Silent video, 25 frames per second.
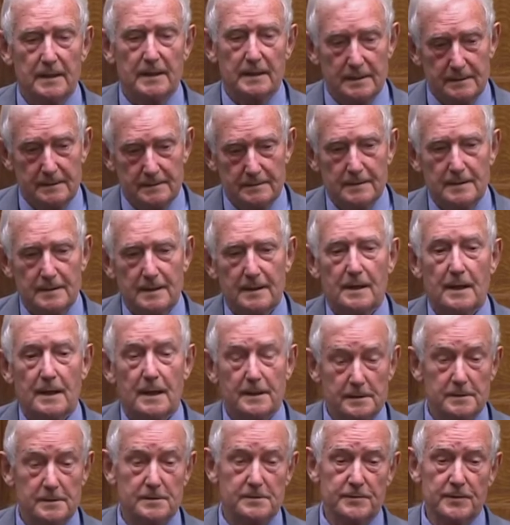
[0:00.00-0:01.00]
in
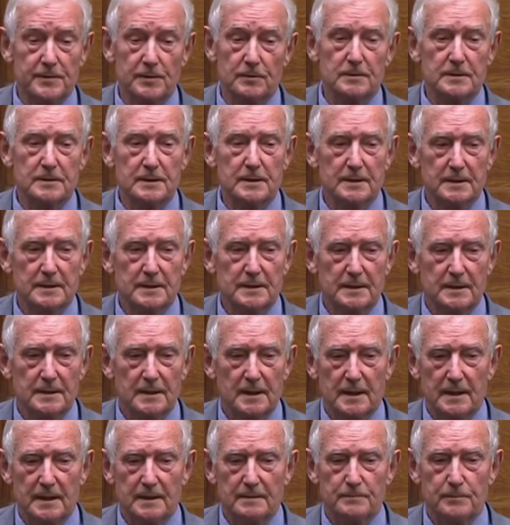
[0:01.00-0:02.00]
Huddersfield.
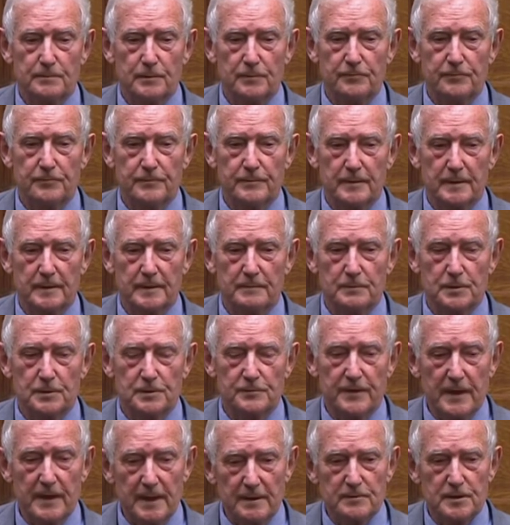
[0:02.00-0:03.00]
And it
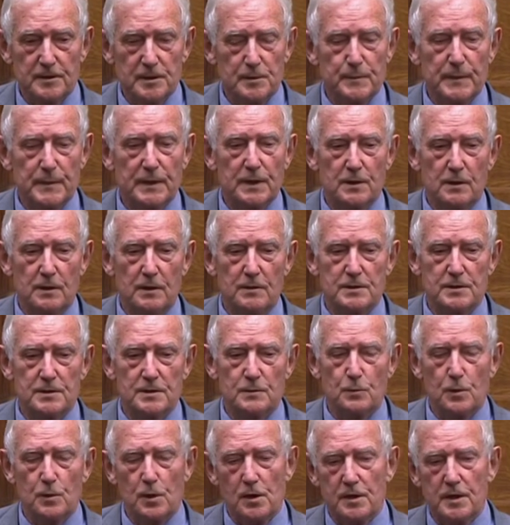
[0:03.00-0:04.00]
was founded
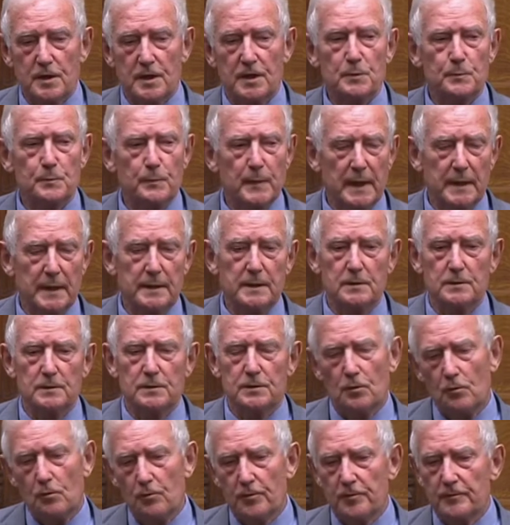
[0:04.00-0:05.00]
because working men in
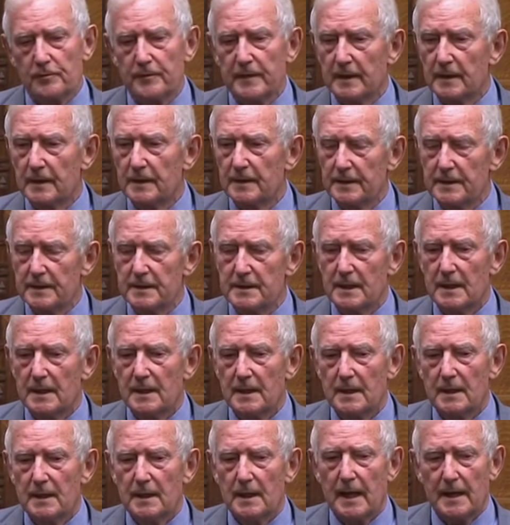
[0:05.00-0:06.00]
the north of England
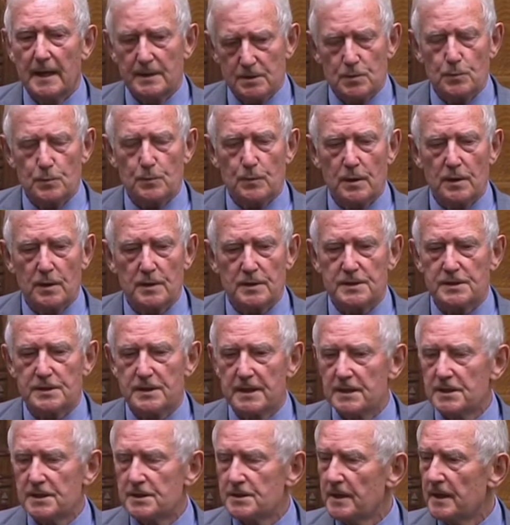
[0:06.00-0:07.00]
had to work
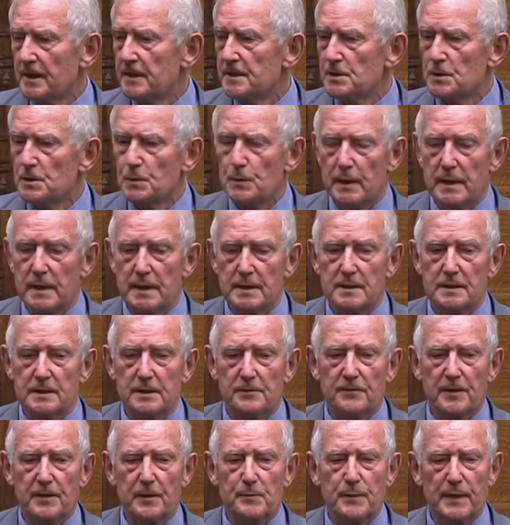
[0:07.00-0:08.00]
6 days a week,
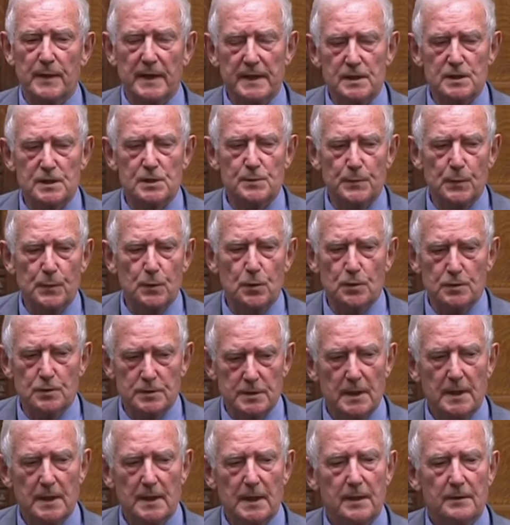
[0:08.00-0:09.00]
and if they played
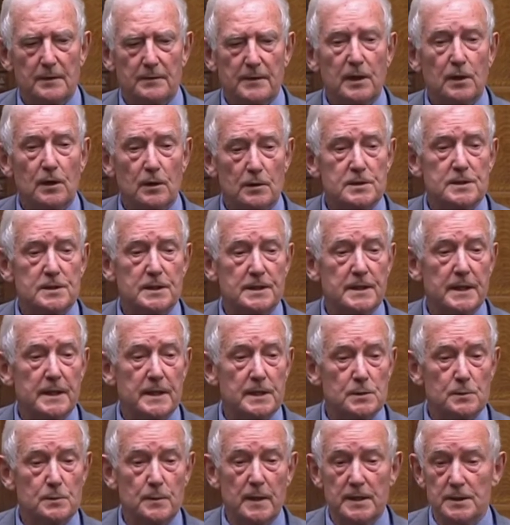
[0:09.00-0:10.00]
sport, they lost a
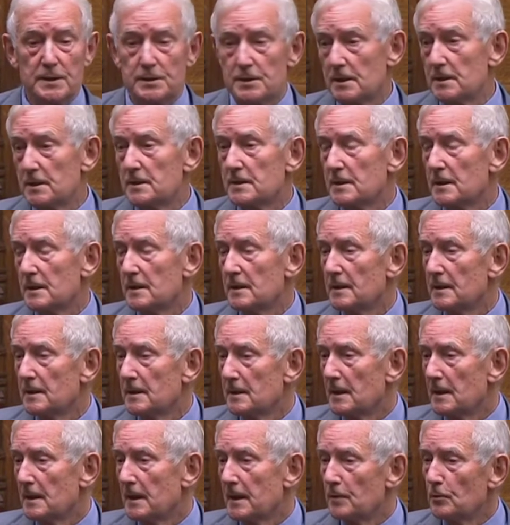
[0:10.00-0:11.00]
day's wages.
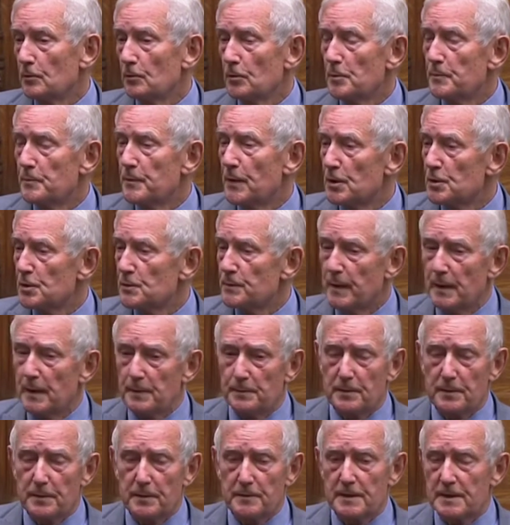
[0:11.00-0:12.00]
And all the posh
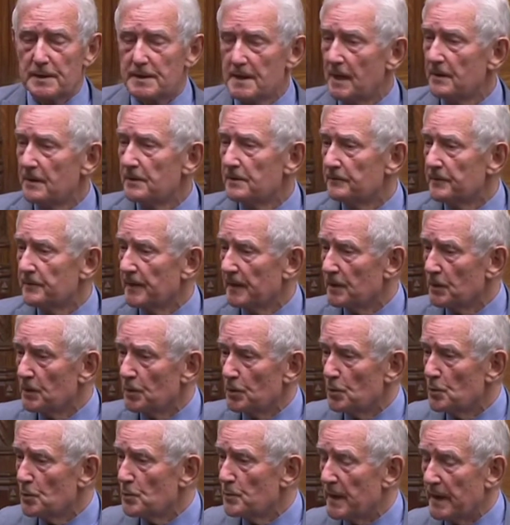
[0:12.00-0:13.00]
people in the south of
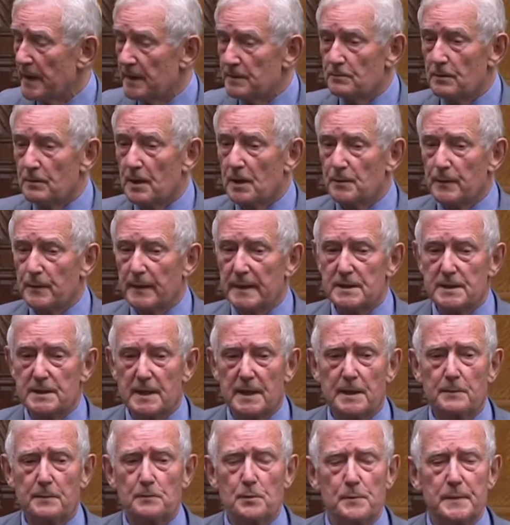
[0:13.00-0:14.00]
England who played rugby
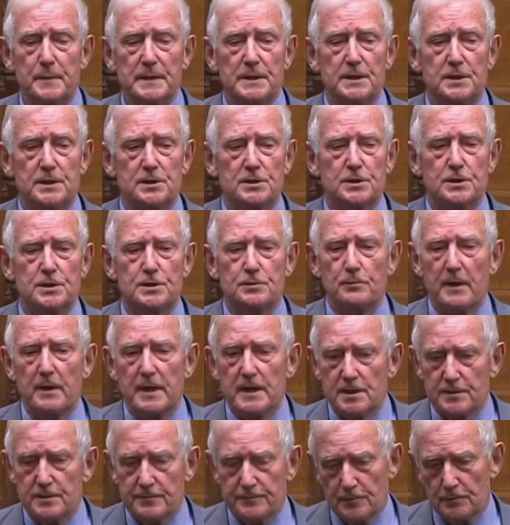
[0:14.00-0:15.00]
said that would be
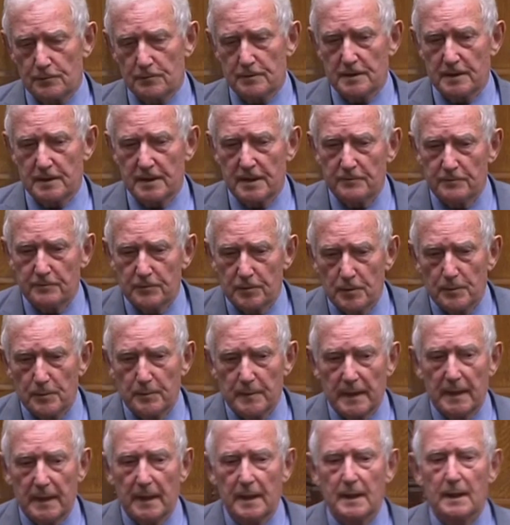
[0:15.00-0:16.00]
disgraceful to give
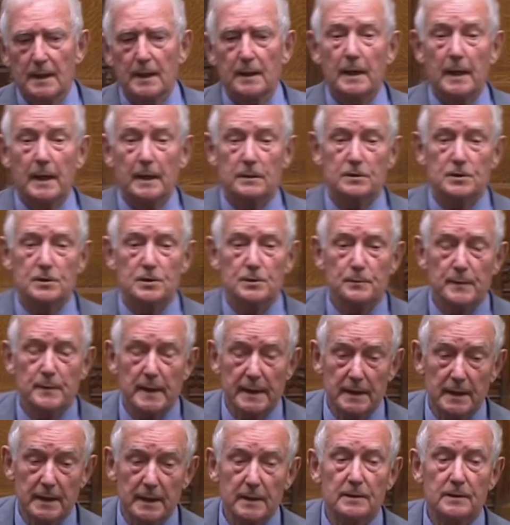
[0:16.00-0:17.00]
them the extra
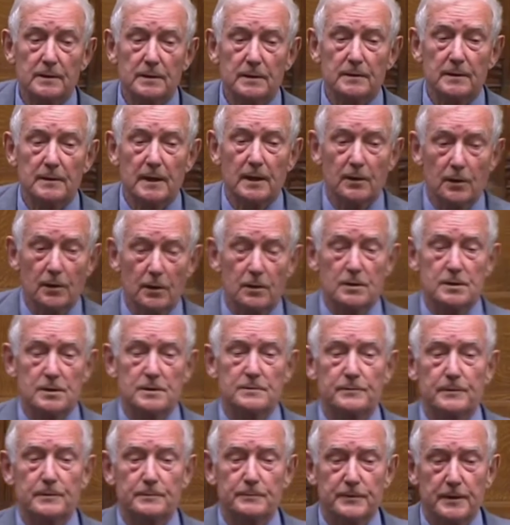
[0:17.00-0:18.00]
money that they
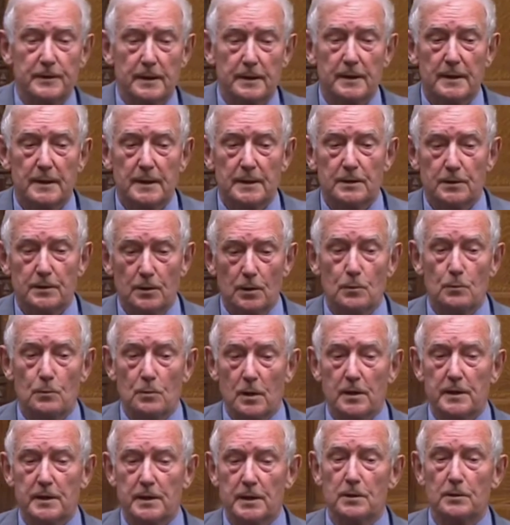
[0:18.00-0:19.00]
lost for not
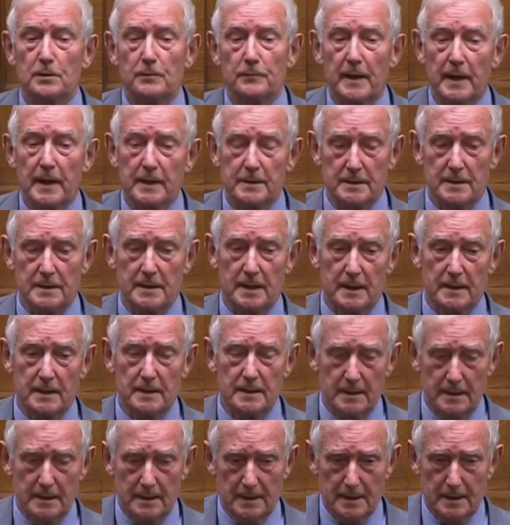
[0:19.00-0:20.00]
working on that day.